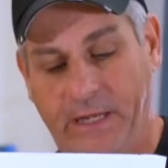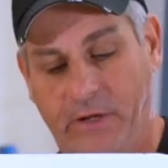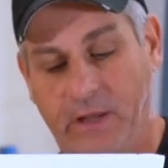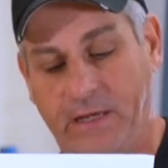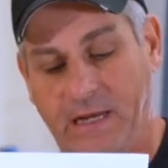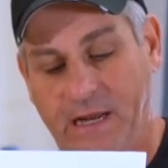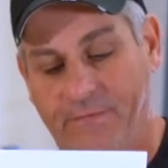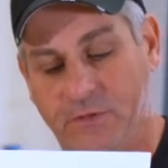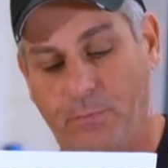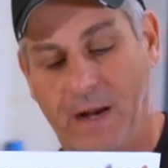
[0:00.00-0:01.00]
you're not going to have
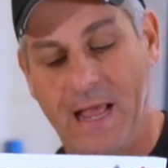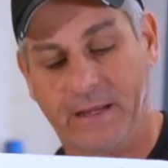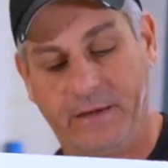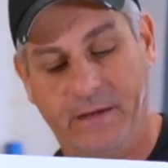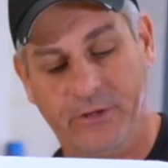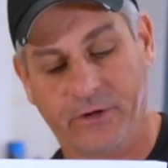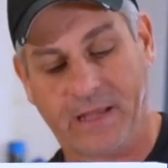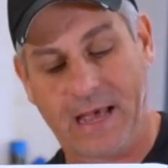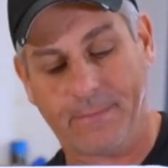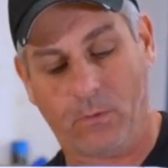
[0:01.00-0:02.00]
this bracket, and your
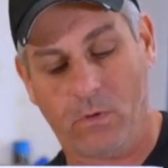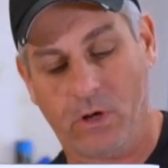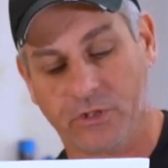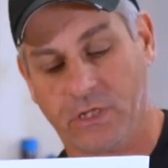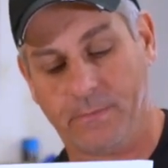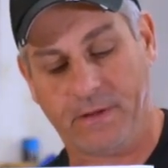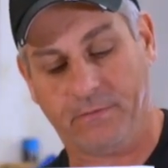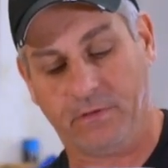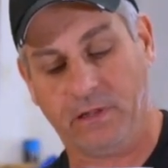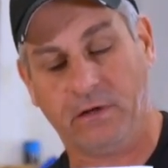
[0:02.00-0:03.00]
cabinet wall is going to be
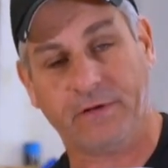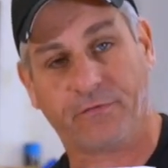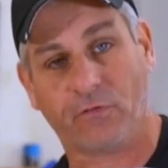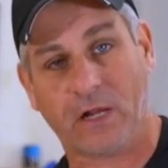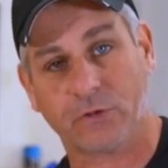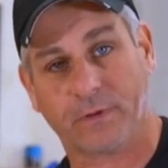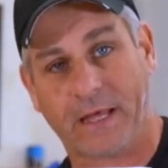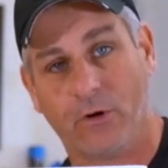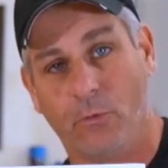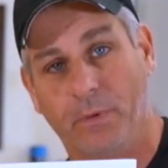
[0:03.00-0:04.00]
literally flush with
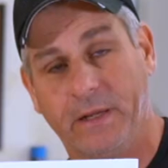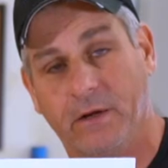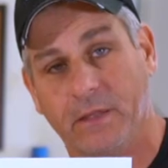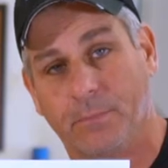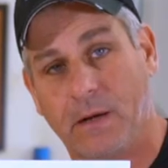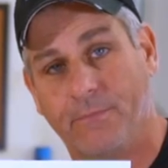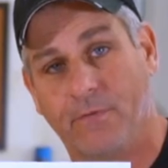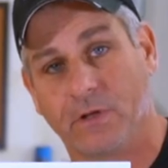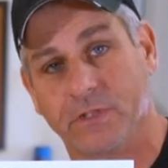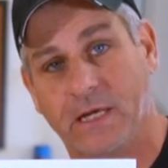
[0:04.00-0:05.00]
that opening on the prep
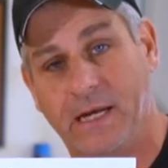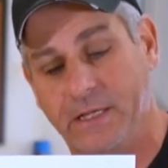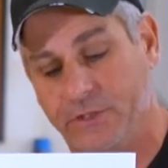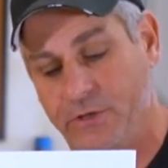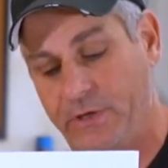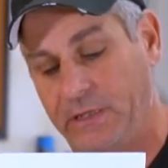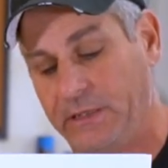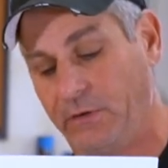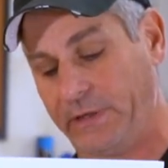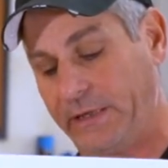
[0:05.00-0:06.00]
fall side, so you can
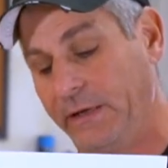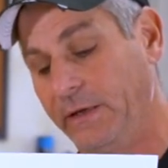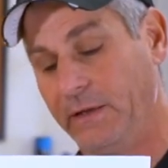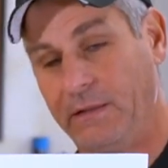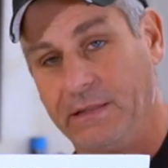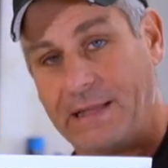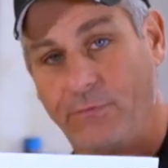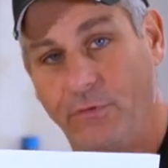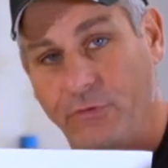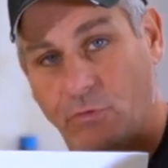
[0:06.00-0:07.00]
literally
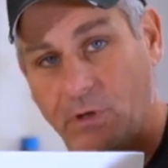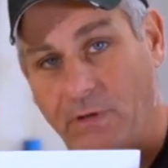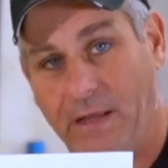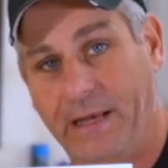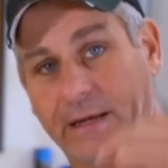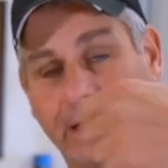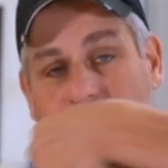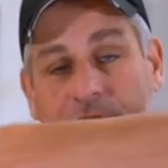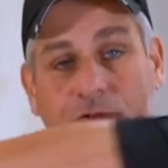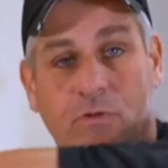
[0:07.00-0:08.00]
level the drawer glide
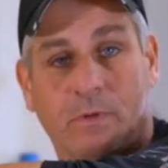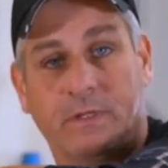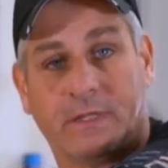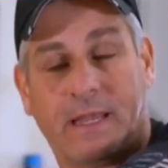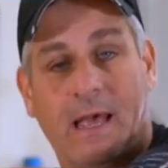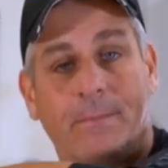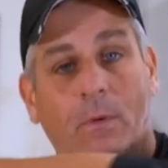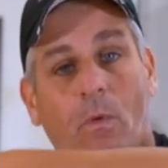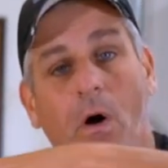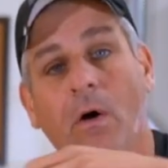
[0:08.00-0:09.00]
and screw it to the
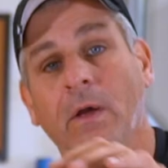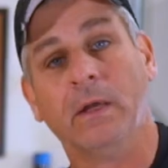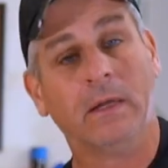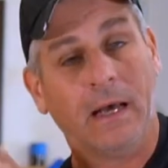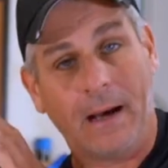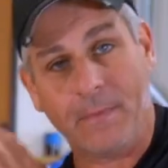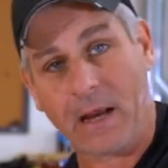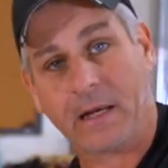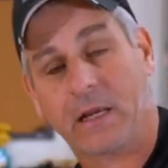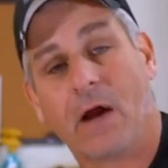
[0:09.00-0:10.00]
cabinet wall. I'm
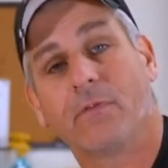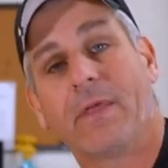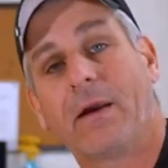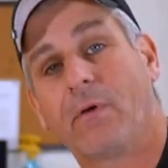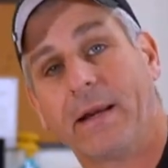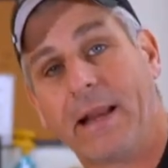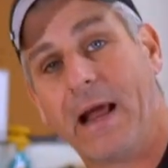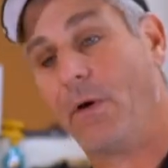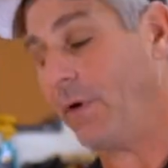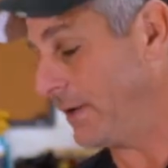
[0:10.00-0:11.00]
not going to cover that right
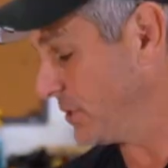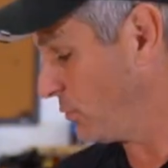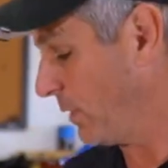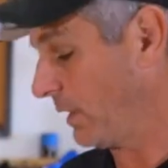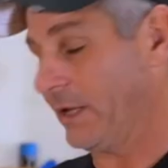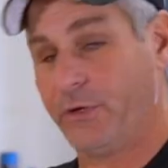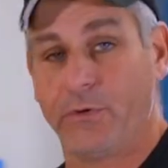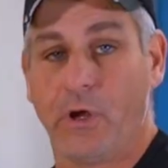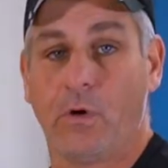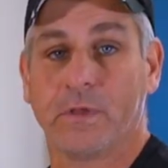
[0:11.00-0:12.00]
now. I just want to let you
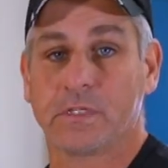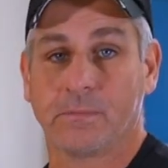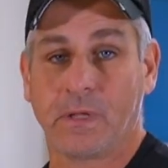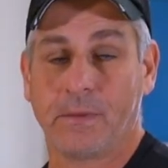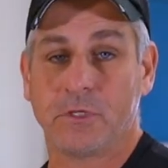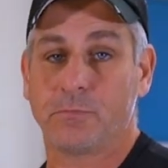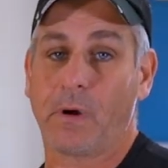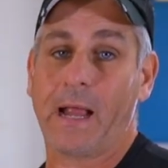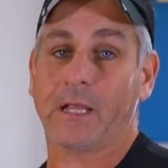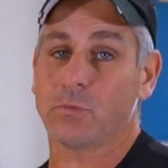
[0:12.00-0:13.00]
know that sometimes these
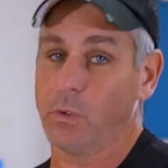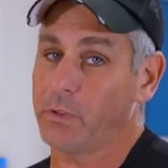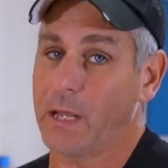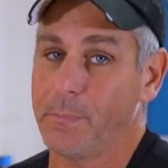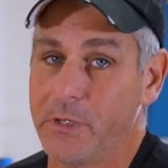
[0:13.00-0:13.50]
brackets will not be